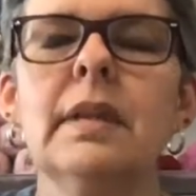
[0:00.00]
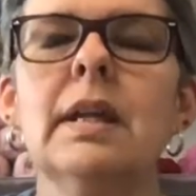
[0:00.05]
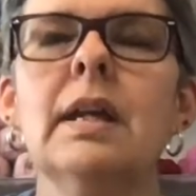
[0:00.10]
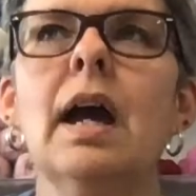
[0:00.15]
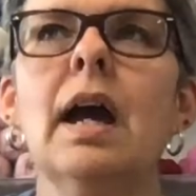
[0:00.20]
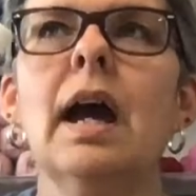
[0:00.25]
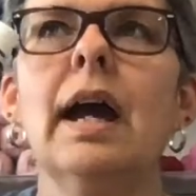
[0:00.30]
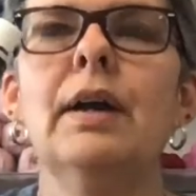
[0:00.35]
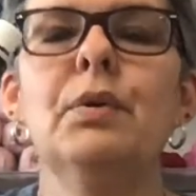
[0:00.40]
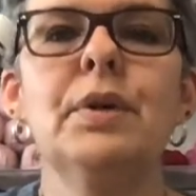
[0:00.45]

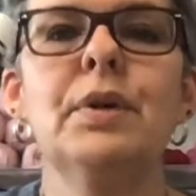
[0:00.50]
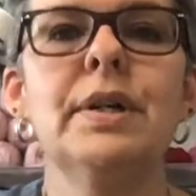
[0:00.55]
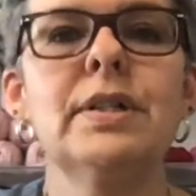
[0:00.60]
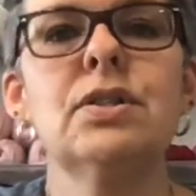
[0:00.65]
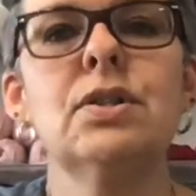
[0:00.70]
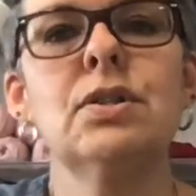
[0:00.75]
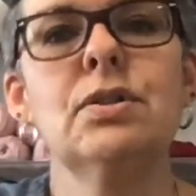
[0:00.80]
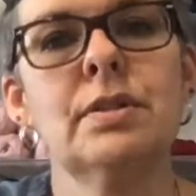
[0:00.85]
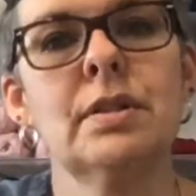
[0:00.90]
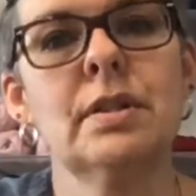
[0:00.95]
I
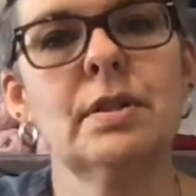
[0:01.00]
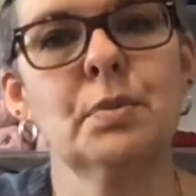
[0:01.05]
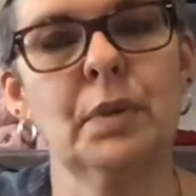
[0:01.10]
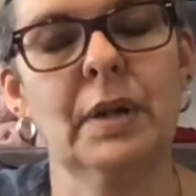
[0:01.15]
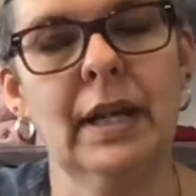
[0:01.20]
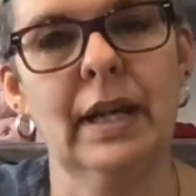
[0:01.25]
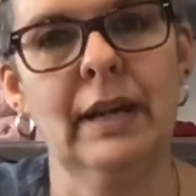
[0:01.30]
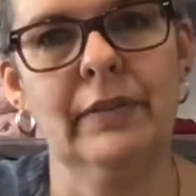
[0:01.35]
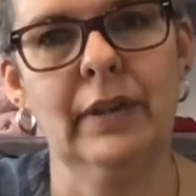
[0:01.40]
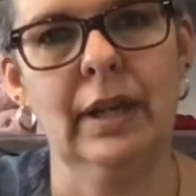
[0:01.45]
always use this
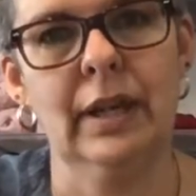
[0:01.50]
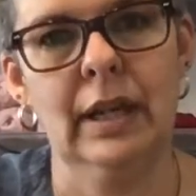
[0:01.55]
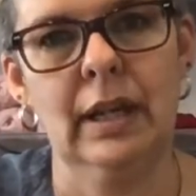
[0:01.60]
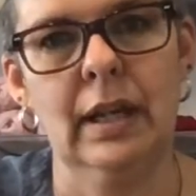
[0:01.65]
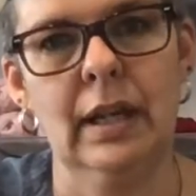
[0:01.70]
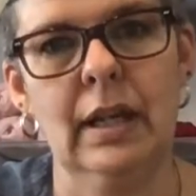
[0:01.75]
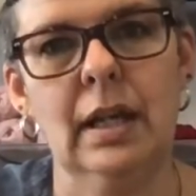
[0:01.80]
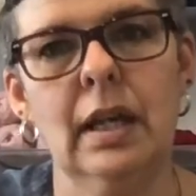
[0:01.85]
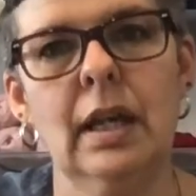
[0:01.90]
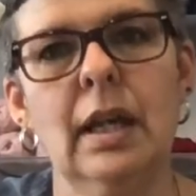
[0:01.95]
when I have a
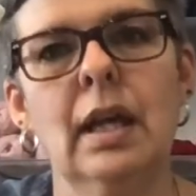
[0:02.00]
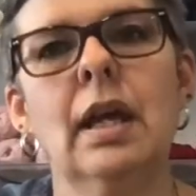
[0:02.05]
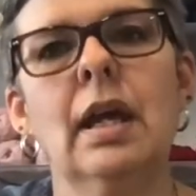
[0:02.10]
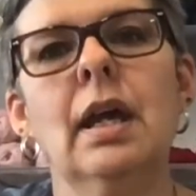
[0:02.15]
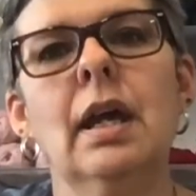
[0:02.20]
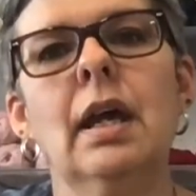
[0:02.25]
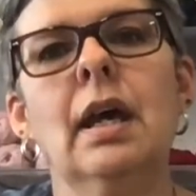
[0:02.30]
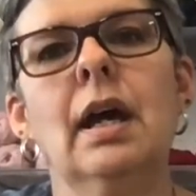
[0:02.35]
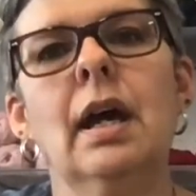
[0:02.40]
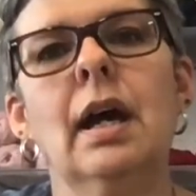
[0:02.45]
headache,
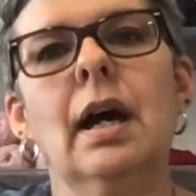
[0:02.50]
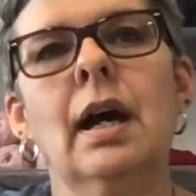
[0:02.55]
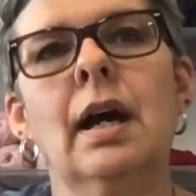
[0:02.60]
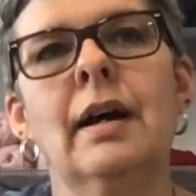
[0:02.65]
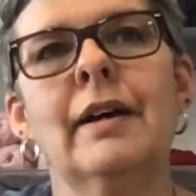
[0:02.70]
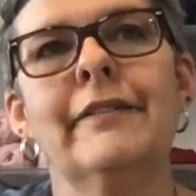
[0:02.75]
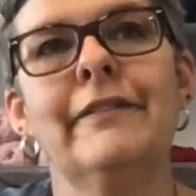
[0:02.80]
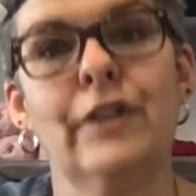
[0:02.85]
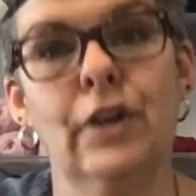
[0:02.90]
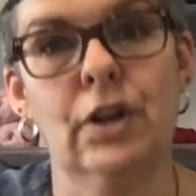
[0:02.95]

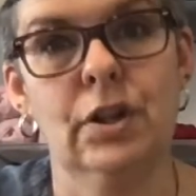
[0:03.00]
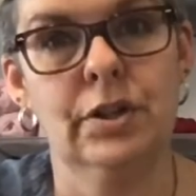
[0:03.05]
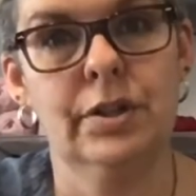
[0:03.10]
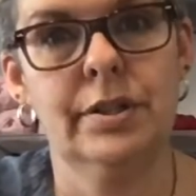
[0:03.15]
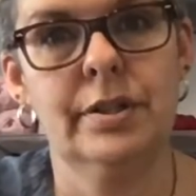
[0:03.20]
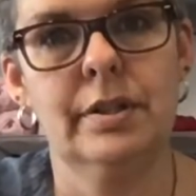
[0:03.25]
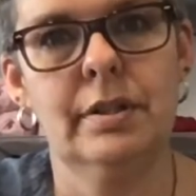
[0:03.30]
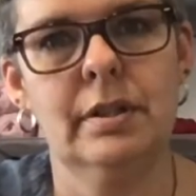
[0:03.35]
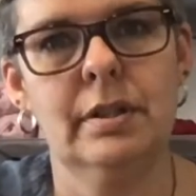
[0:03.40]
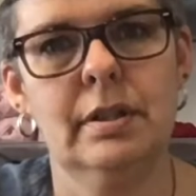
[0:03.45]

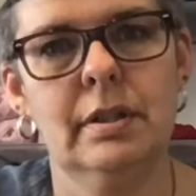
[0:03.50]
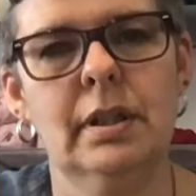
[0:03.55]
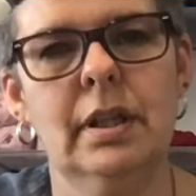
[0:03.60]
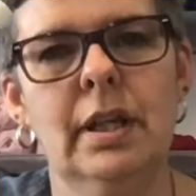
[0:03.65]
first.